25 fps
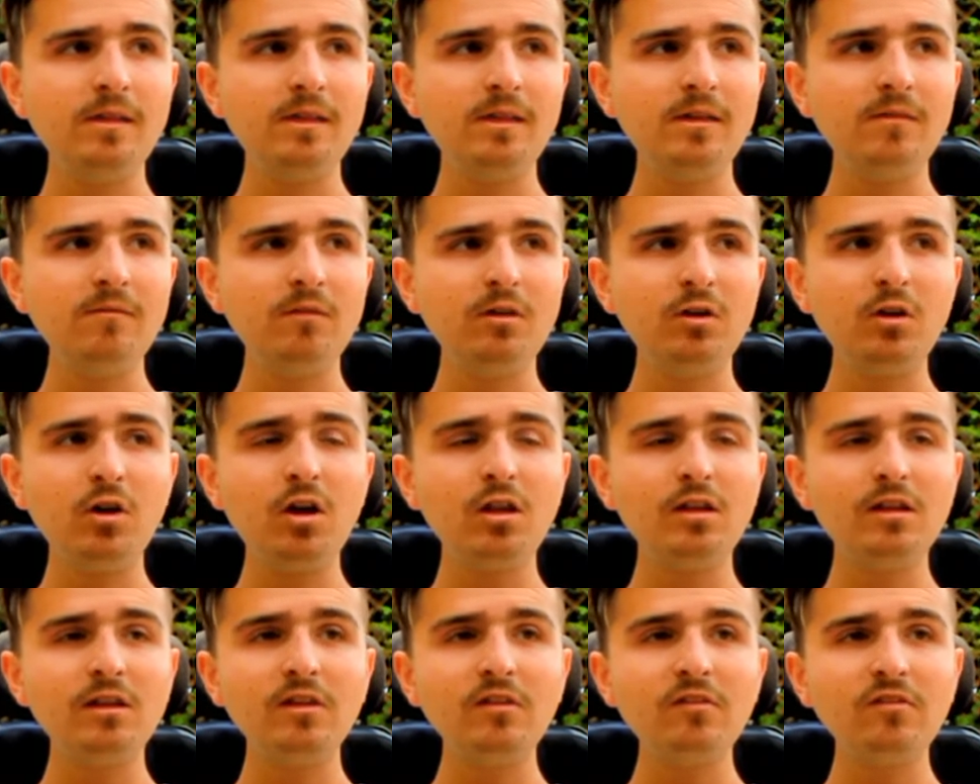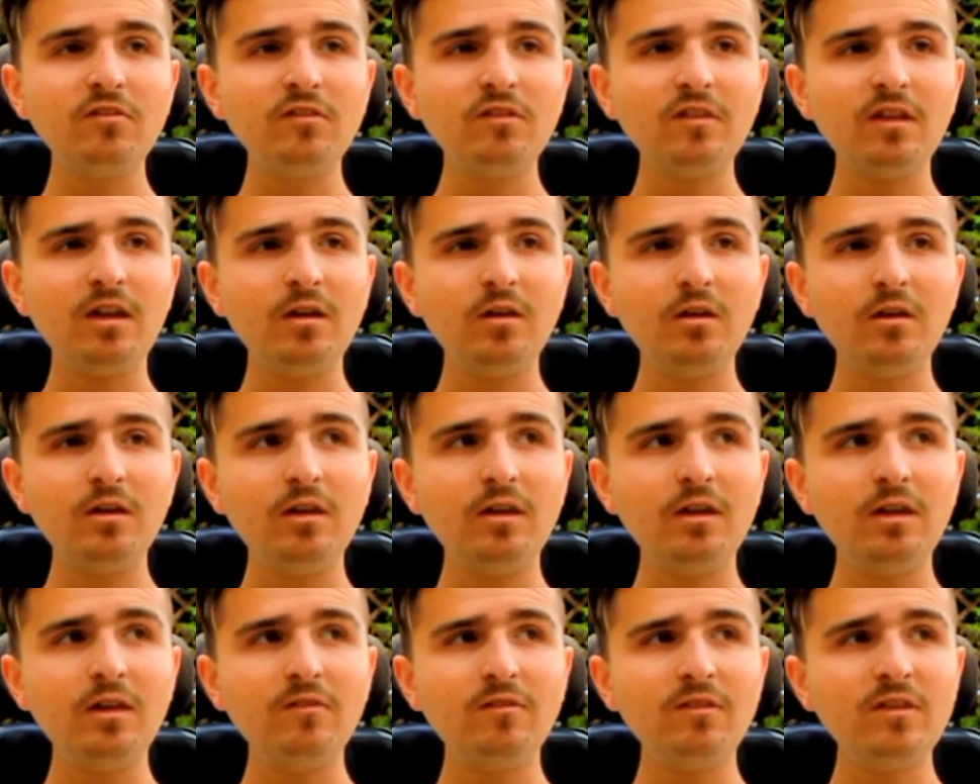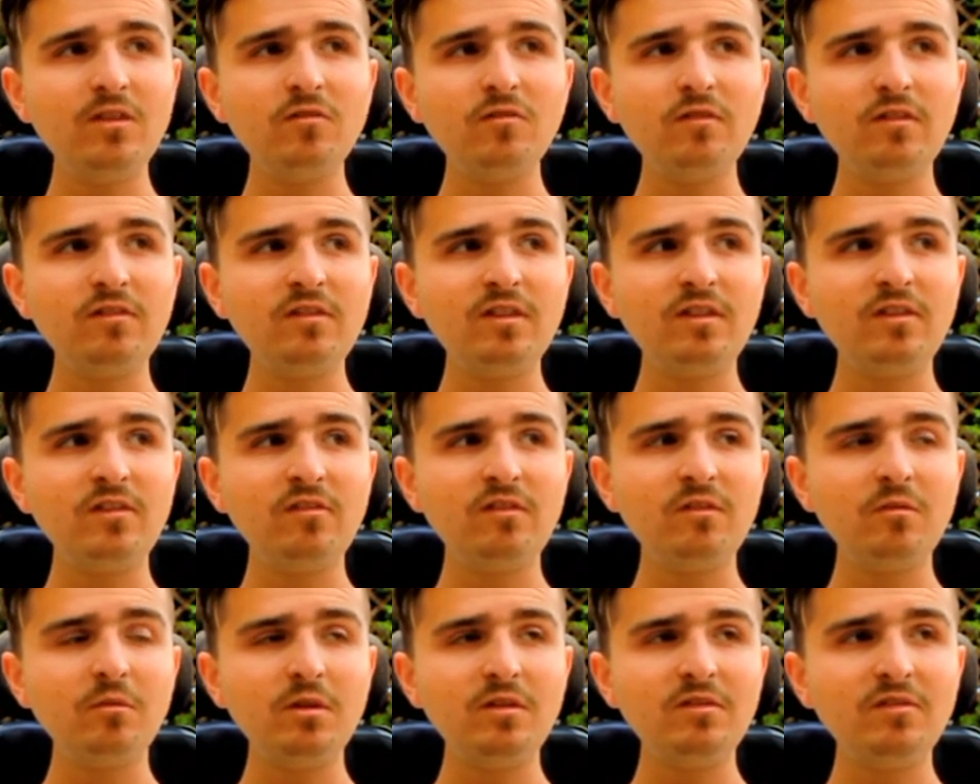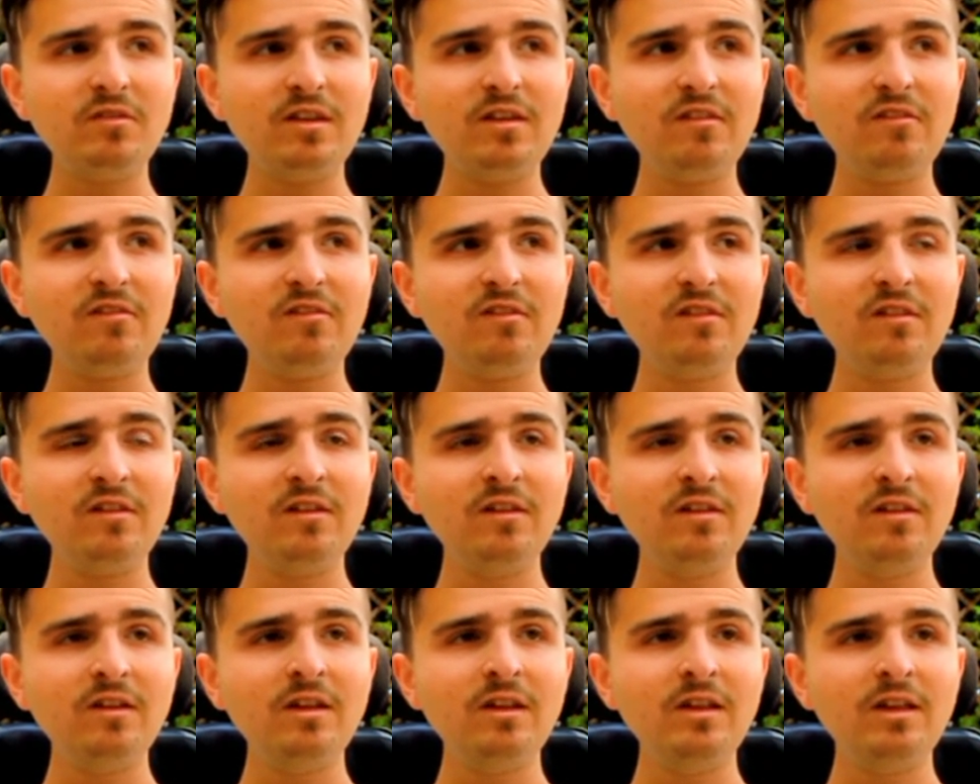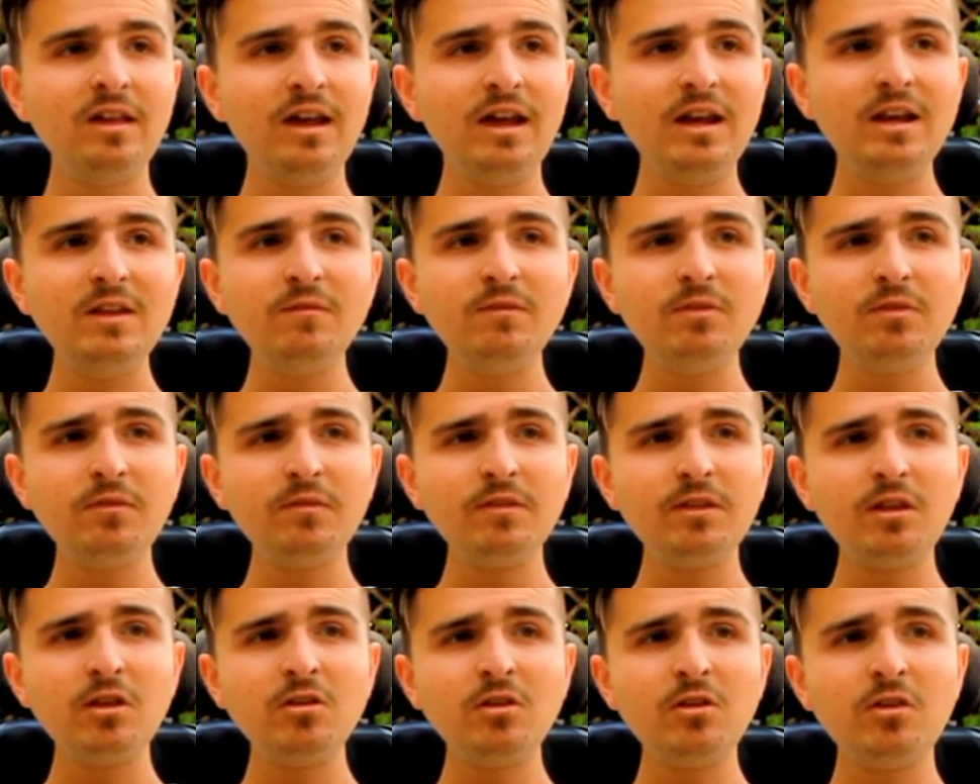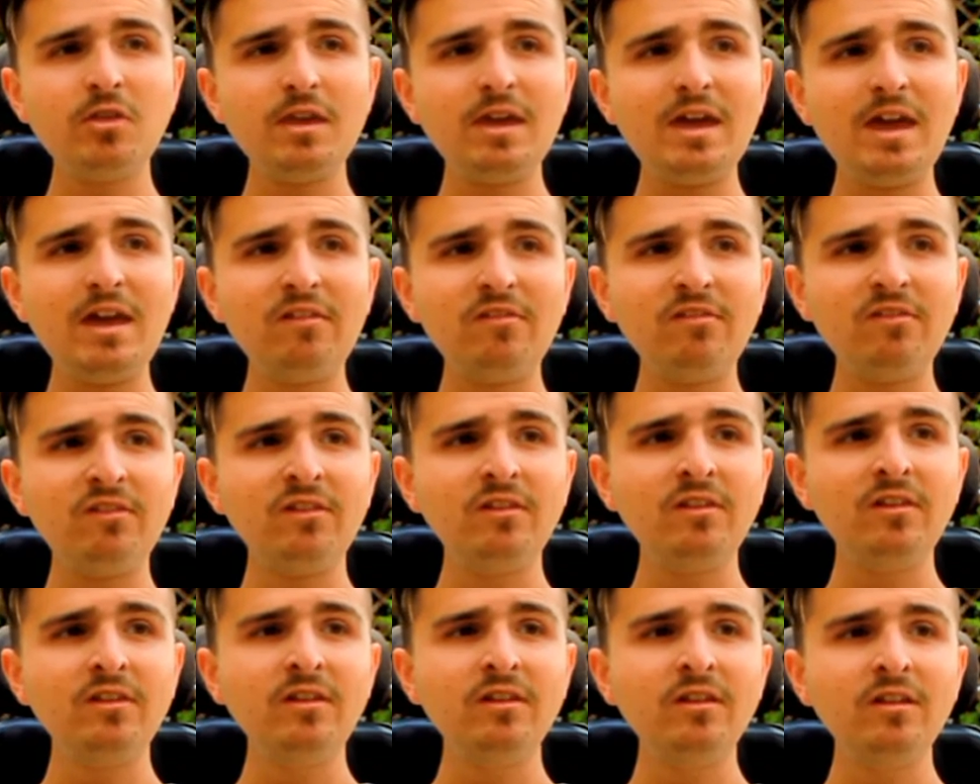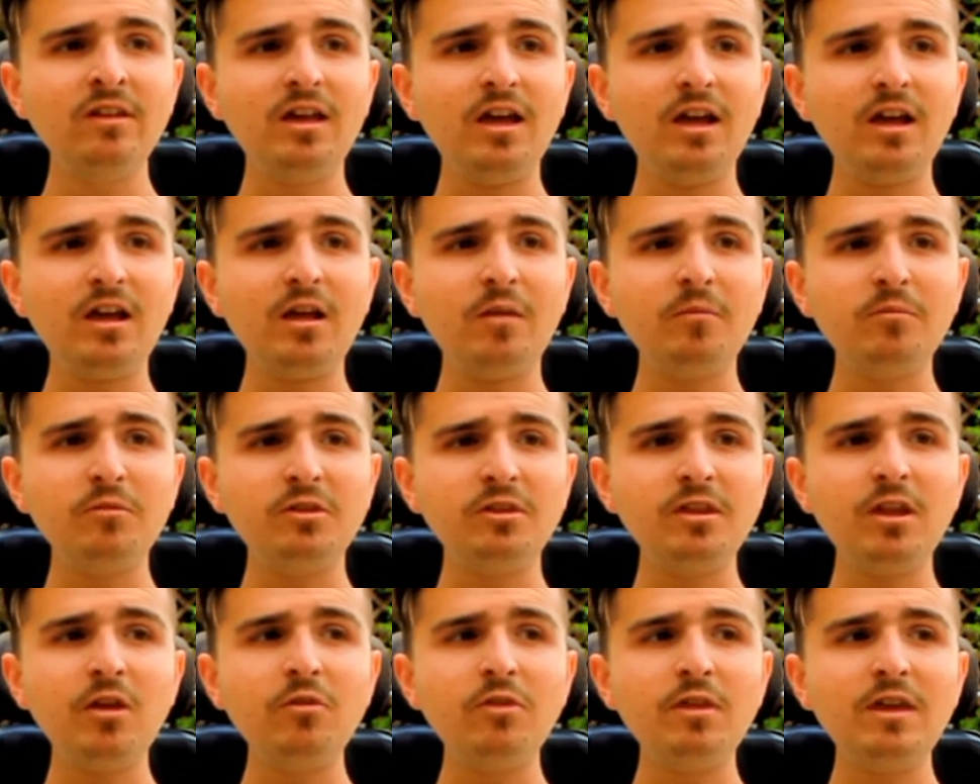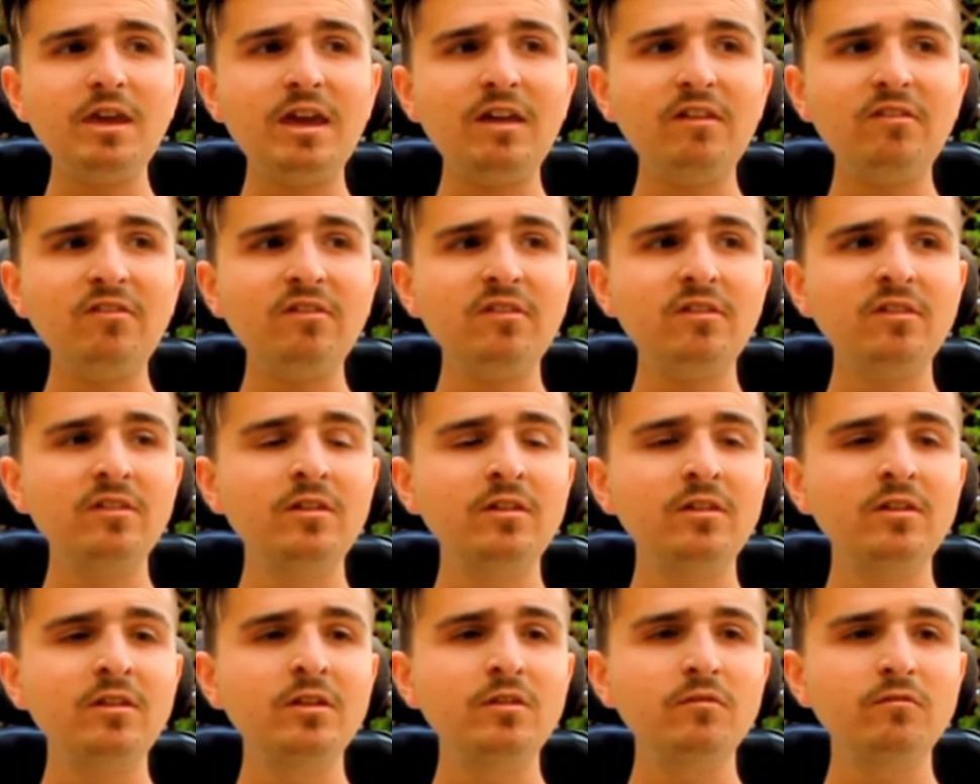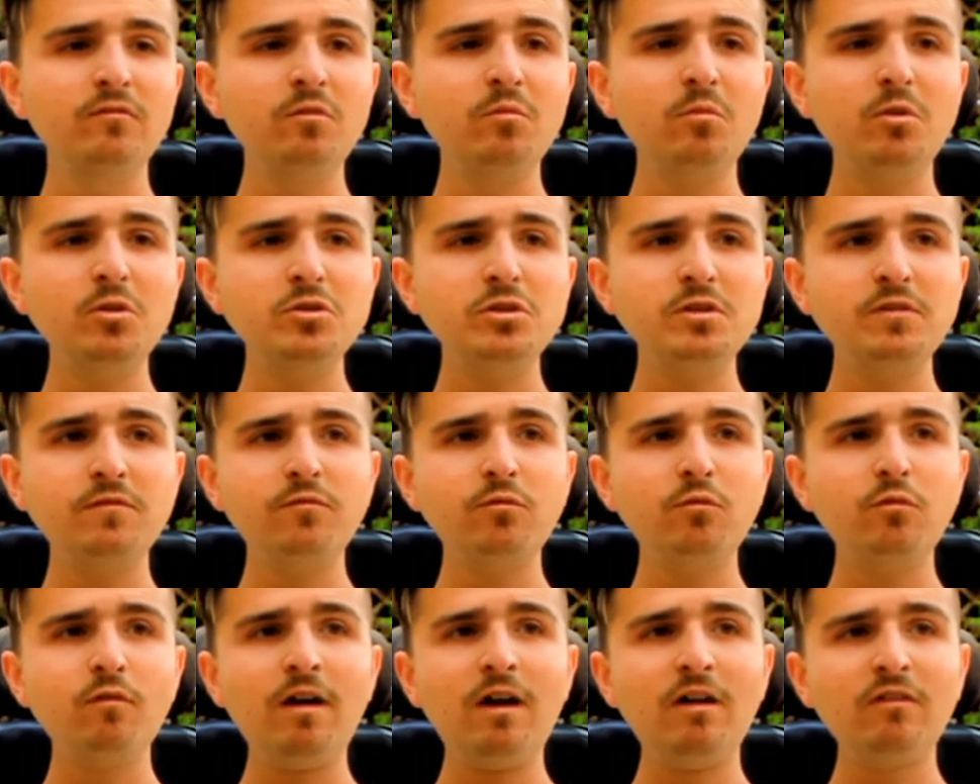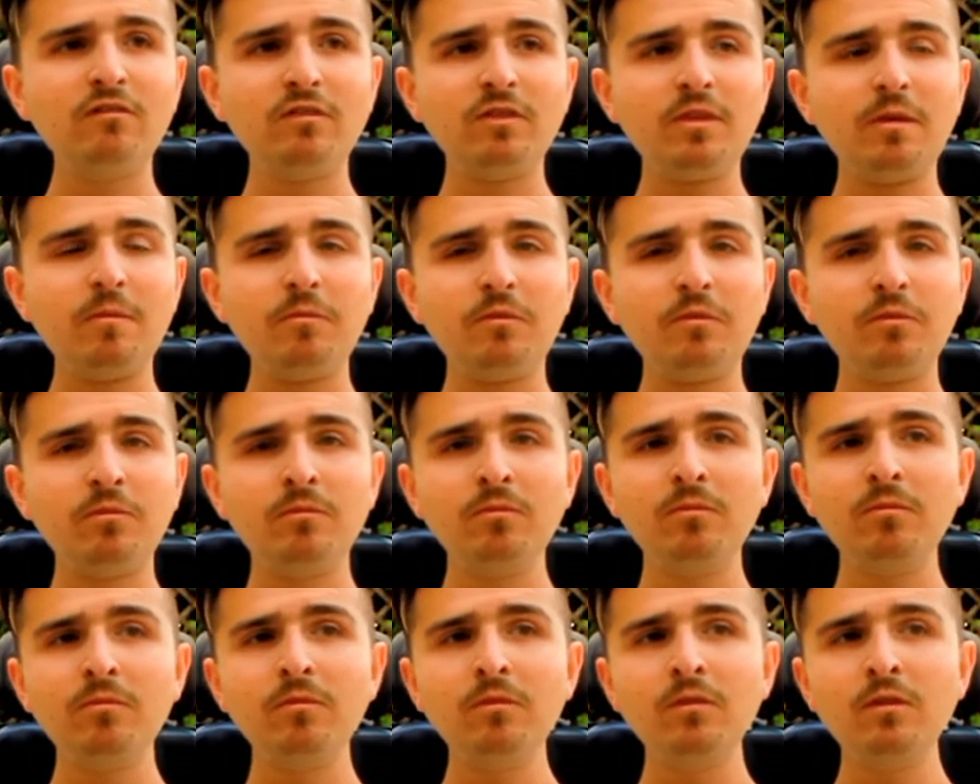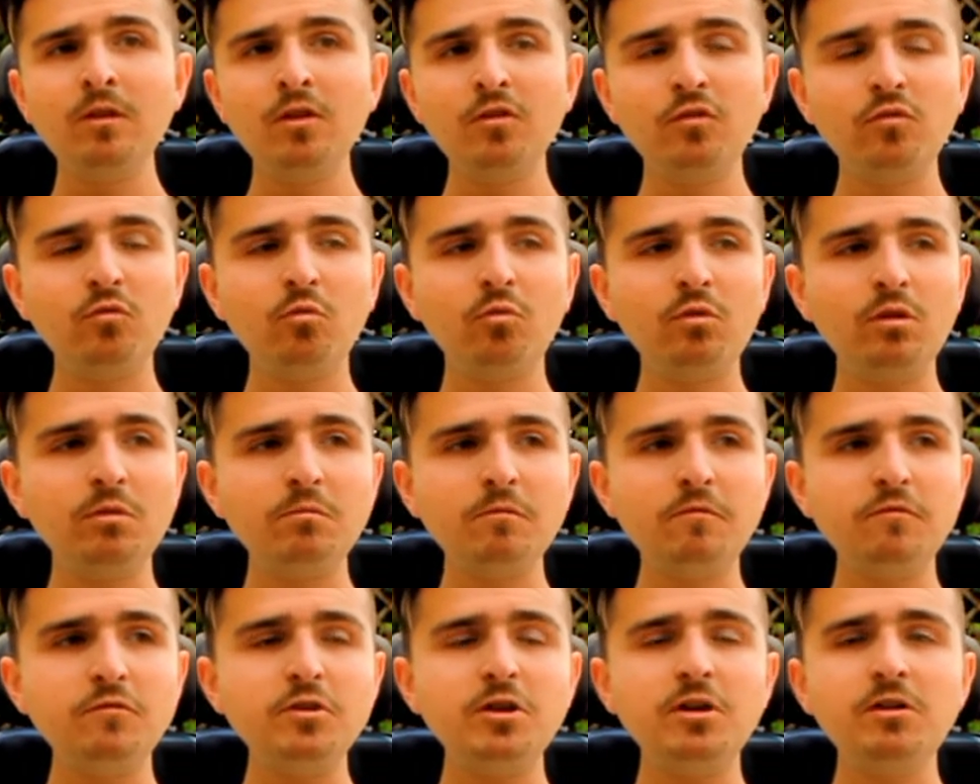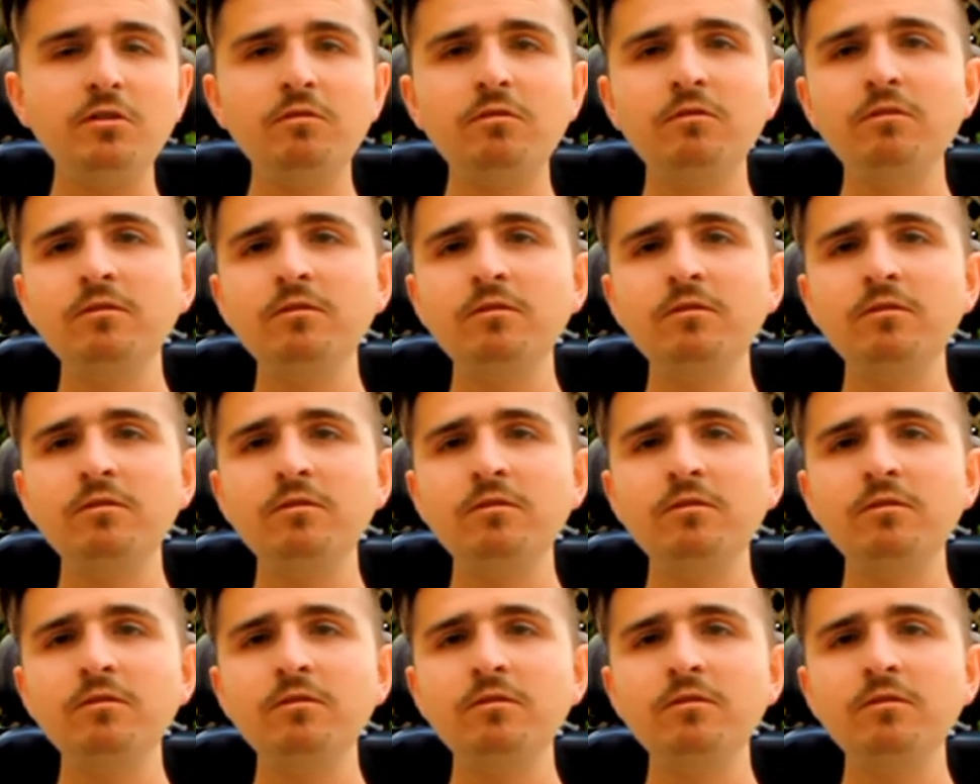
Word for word: regardless, uh, it's interesting to see what he says. And even though I don't know the guest, I come to know the guest for watching four hours of them talking with Joe.